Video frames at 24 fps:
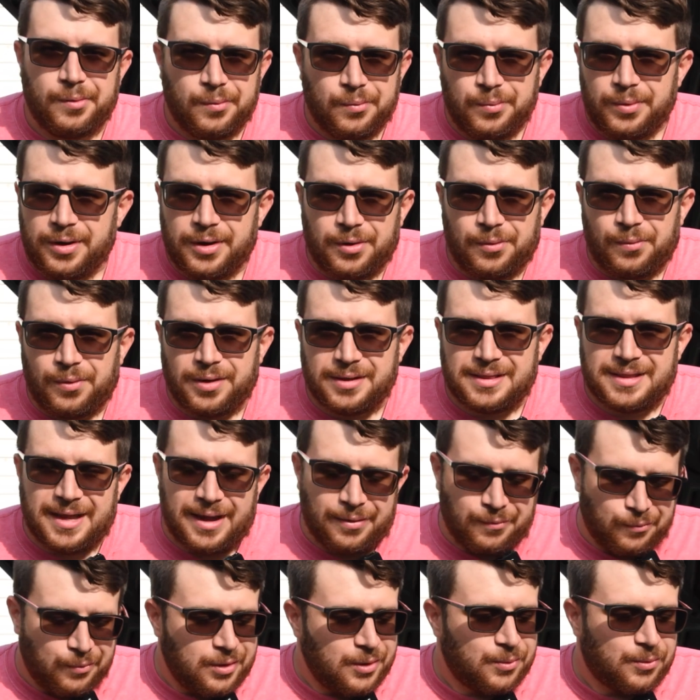We don't want
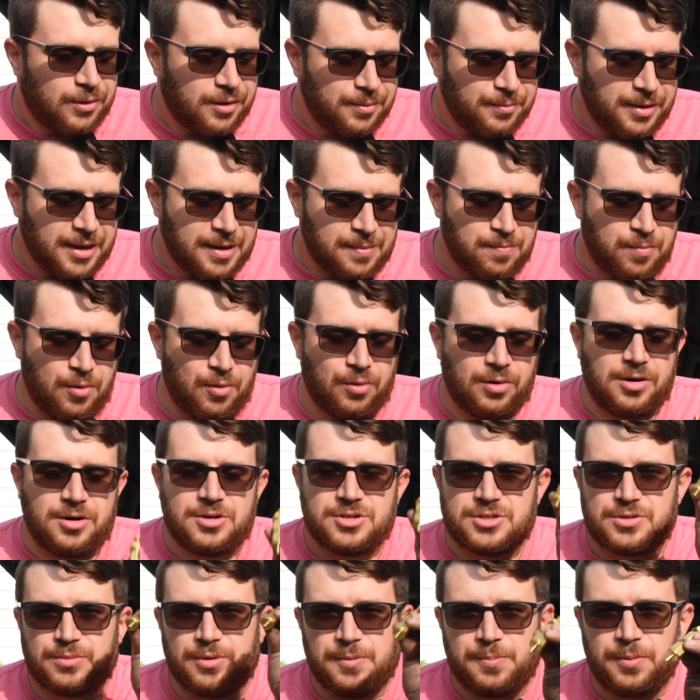that. We want to make more,
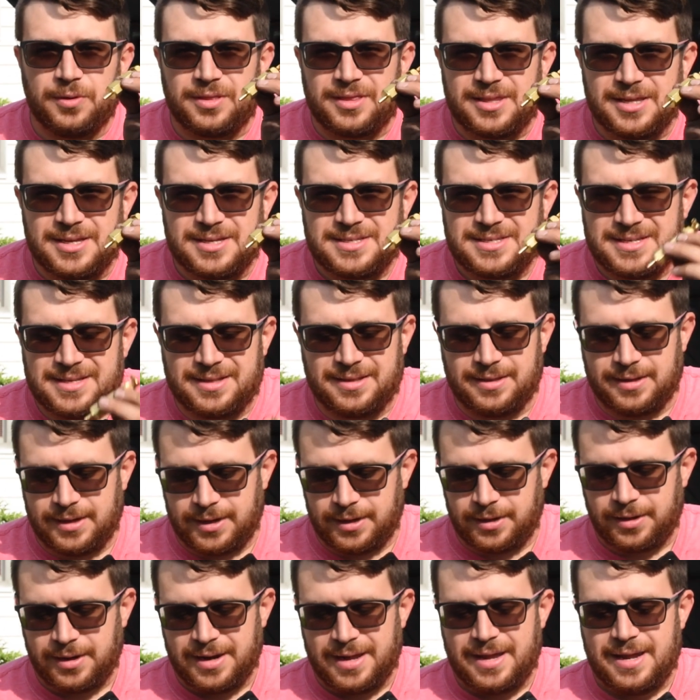so we put this in
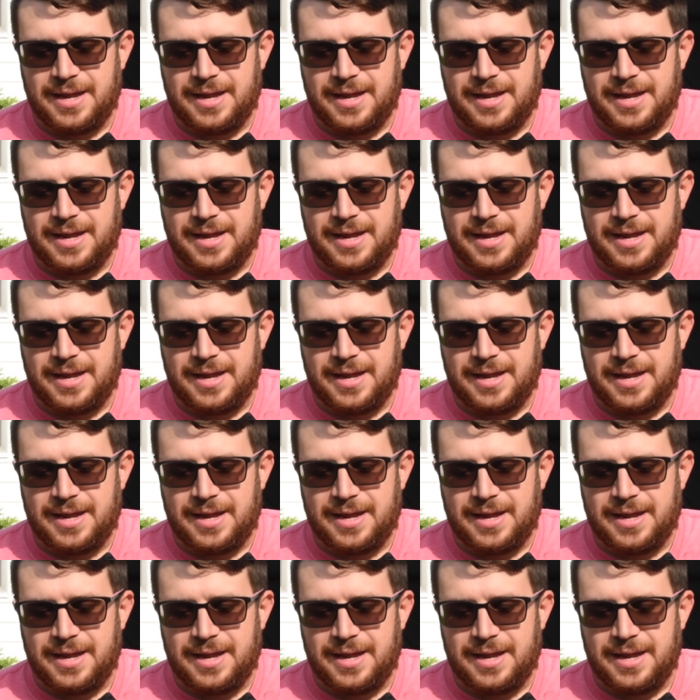there.